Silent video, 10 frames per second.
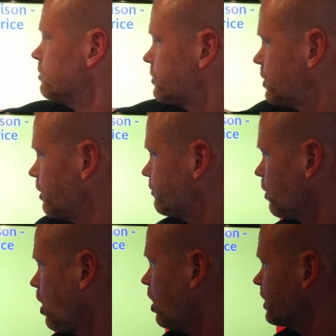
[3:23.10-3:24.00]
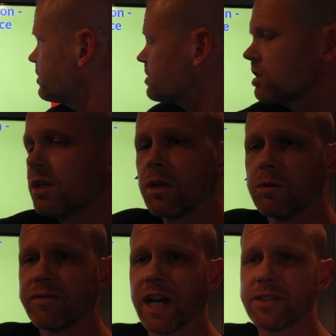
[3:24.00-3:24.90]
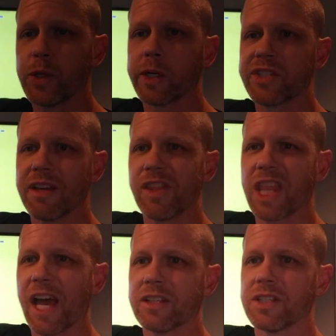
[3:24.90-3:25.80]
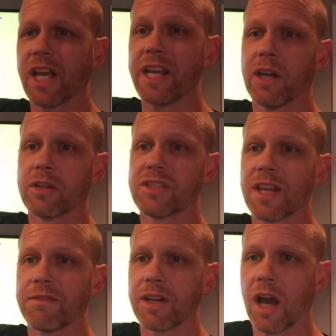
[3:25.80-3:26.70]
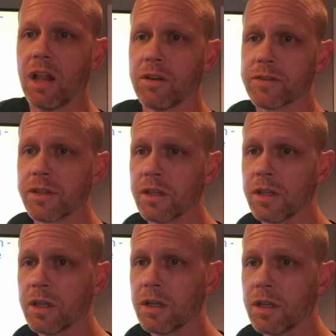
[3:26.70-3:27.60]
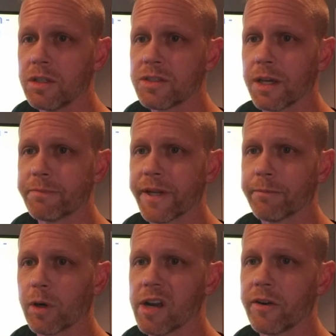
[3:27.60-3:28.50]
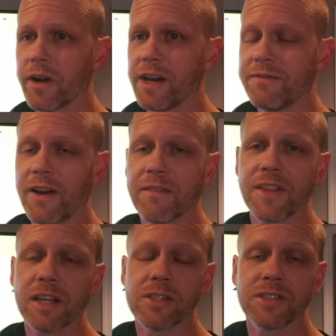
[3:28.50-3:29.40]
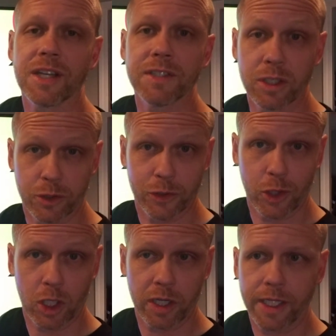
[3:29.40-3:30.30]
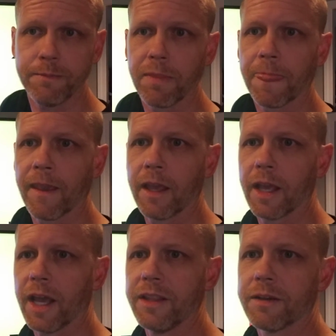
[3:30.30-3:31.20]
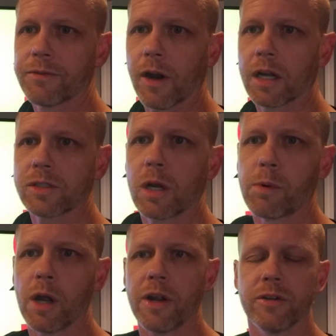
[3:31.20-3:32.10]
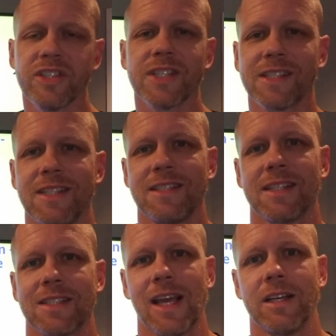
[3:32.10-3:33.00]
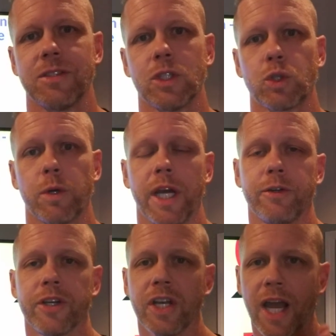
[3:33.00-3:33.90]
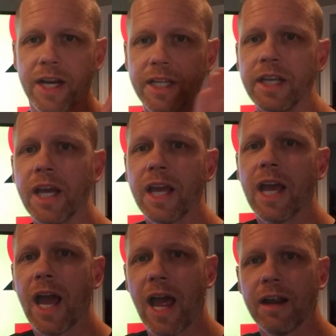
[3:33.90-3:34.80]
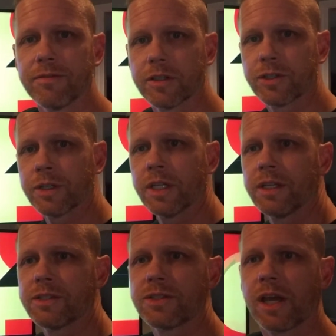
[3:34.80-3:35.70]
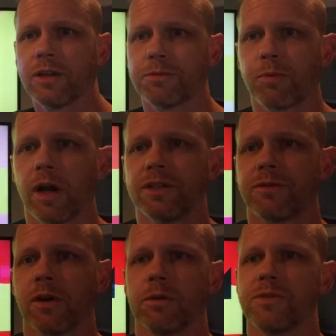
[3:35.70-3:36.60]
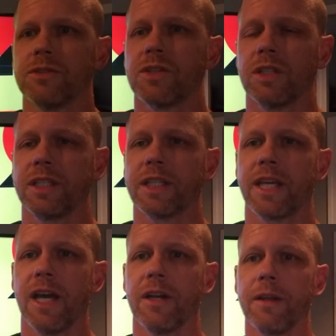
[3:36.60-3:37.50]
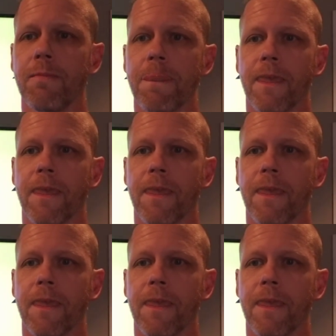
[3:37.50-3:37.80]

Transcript: So for August, we've got $207,807. September, $185,730. And then for October, $166,390 average sales price for homes in Saline County.